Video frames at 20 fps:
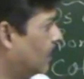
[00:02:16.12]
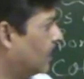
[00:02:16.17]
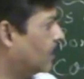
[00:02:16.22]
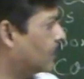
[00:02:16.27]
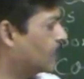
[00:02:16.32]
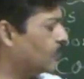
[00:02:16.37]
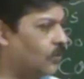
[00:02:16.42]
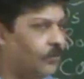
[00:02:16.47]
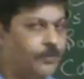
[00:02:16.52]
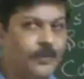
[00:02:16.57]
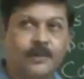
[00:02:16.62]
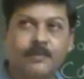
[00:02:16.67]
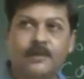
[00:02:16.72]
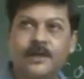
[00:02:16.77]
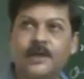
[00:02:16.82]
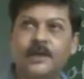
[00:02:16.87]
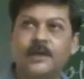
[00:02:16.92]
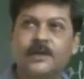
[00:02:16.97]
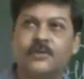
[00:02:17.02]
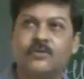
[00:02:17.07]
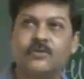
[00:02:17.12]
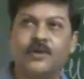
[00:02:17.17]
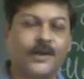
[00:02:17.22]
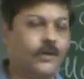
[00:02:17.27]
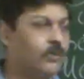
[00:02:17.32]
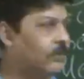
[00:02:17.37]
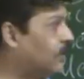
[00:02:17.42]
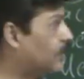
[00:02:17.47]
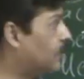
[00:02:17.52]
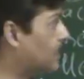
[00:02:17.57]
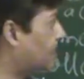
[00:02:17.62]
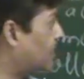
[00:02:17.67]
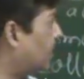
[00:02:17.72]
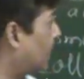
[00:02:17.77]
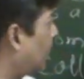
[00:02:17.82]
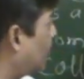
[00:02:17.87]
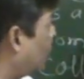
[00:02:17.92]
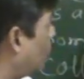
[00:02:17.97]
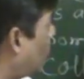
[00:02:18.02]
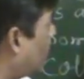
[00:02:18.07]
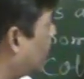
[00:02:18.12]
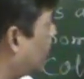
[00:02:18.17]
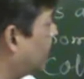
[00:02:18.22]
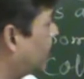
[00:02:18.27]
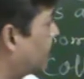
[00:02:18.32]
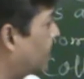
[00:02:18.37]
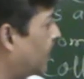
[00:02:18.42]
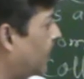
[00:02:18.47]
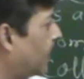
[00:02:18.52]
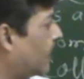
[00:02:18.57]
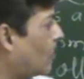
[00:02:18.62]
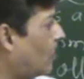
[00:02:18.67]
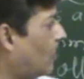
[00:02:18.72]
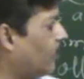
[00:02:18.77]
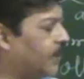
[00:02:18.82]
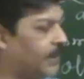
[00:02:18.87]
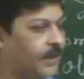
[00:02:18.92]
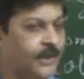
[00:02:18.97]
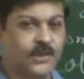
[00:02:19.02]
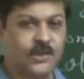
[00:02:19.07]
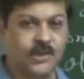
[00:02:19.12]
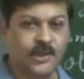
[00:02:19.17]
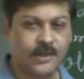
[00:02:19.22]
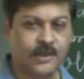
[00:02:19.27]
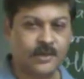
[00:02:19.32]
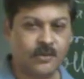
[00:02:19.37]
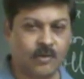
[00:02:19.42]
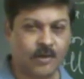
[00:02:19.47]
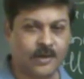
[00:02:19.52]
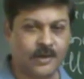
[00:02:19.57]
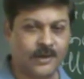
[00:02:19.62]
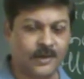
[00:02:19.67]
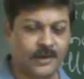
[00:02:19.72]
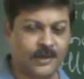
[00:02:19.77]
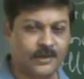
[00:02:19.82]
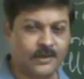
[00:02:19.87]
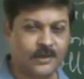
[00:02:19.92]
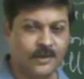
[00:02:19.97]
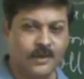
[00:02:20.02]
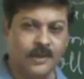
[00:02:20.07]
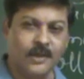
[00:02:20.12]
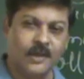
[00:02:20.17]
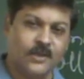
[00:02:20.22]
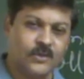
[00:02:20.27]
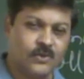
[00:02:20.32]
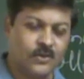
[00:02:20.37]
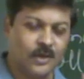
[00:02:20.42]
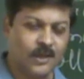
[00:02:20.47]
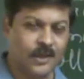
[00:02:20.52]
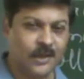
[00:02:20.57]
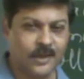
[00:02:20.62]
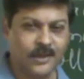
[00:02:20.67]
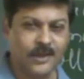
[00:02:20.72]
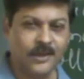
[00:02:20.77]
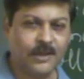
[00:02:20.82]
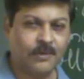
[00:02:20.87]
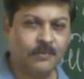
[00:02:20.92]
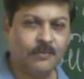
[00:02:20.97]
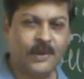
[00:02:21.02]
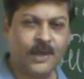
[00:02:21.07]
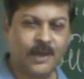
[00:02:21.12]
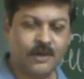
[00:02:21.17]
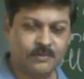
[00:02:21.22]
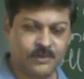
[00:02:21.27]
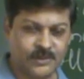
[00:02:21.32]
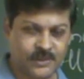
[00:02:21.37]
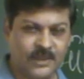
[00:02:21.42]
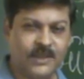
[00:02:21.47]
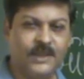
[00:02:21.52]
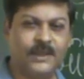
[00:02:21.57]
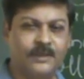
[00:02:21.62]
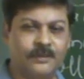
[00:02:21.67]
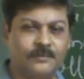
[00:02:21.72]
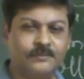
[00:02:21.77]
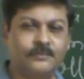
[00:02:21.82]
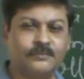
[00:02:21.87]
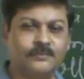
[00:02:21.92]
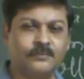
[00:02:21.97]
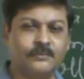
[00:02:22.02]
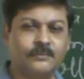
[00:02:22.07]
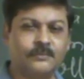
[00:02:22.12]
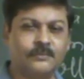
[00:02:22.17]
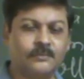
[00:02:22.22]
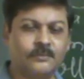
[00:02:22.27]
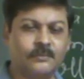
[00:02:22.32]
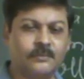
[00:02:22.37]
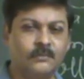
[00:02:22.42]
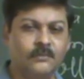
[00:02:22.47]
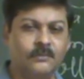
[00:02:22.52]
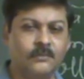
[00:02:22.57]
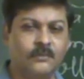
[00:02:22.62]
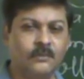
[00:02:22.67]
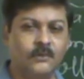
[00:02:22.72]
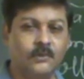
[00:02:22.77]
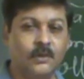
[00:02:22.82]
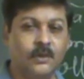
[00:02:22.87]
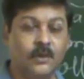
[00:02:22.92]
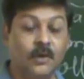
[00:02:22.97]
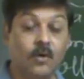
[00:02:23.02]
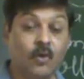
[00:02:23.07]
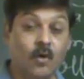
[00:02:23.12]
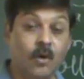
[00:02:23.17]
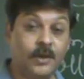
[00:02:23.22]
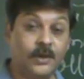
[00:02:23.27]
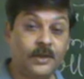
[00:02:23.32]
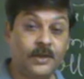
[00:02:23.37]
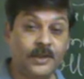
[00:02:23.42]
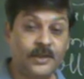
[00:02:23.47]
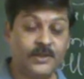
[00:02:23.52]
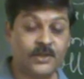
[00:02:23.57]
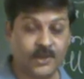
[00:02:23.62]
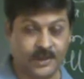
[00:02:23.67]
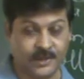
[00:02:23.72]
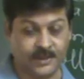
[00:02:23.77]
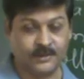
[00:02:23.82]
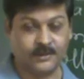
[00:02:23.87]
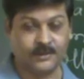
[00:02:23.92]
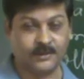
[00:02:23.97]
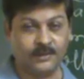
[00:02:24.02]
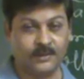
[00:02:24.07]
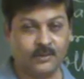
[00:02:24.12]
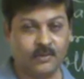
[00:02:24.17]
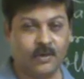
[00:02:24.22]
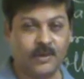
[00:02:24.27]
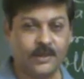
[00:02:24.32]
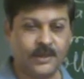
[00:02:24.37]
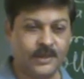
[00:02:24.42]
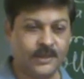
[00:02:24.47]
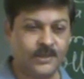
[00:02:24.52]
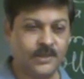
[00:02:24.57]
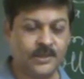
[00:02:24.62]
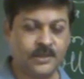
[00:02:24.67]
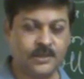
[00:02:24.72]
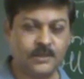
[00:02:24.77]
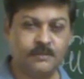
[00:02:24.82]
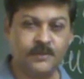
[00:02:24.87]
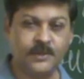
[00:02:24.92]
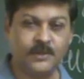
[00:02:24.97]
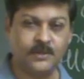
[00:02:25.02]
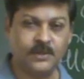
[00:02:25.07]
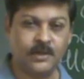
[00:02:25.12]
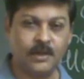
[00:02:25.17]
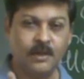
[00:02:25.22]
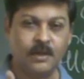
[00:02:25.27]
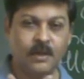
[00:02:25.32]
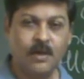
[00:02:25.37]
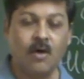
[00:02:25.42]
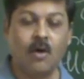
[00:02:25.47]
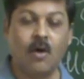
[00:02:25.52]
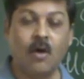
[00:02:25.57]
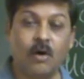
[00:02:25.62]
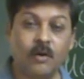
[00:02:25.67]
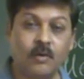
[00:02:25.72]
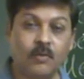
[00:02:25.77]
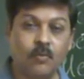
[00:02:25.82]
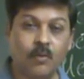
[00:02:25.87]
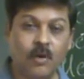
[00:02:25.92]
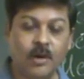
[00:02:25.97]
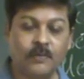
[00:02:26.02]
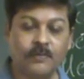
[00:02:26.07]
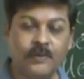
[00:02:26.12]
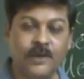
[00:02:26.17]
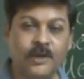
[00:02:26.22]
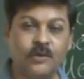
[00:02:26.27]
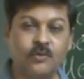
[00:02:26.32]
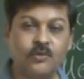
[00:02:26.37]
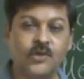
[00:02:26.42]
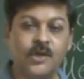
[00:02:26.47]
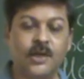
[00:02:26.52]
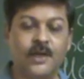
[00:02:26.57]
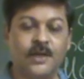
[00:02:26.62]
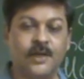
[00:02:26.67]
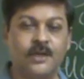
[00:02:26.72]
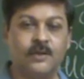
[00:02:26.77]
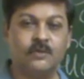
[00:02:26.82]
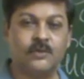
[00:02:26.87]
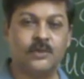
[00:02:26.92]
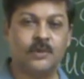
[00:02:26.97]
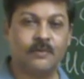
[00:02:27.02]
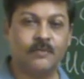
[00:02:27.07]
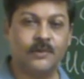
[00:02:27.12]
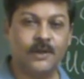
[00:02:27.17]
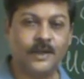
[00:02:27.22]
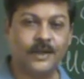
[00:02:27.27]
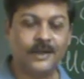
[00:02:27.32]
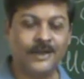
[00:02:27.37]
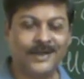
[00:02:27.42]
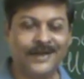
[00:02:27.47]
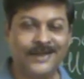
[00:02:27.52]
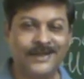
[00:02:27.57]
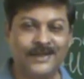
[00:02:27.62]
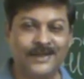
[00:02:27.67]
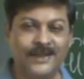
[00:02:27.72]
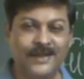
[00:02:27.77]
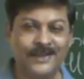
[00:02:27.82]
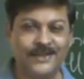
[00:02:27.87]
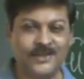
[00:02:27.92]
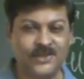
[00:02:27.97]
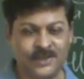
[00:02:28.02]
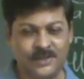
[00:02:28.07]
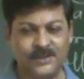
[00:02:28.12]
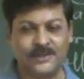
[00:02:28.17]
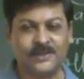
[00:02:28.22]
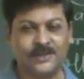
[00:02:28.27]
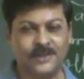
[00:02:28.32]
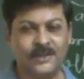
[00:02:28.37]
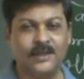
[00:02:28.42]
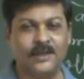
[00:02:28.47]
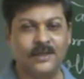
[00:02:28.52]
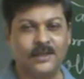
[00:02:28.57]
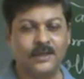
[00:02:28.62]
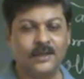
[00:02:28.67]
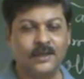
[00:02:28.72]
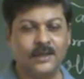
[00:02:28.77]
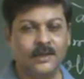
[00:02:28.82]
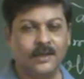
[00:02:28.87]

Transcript: So we will try to understand what is a contingent contract. So earlier we have seen contingent. Contingent means, or what we usually use the word contingency.